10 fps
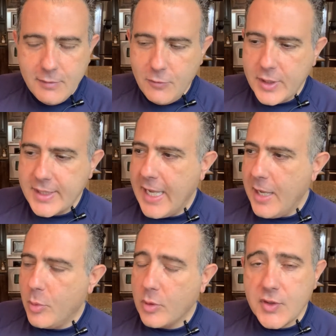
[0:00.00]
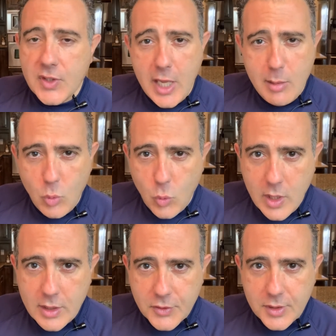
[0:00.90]
For example, Sam
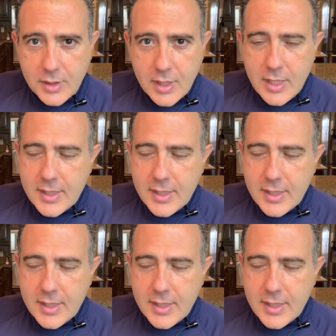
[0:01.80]
Walton.